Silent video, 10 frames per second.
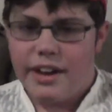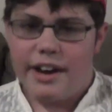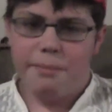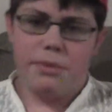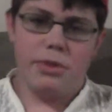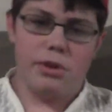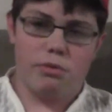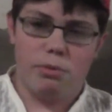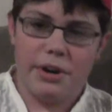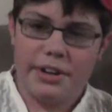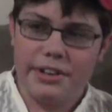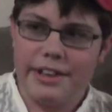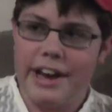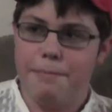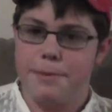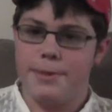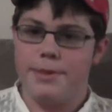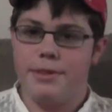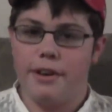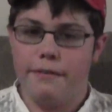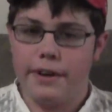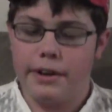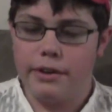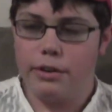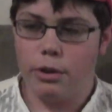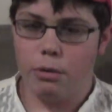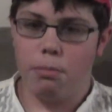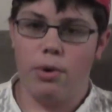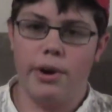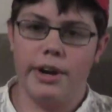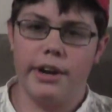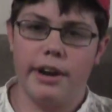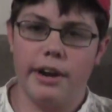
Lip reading: I'm just running laps and stuff like a good little boy,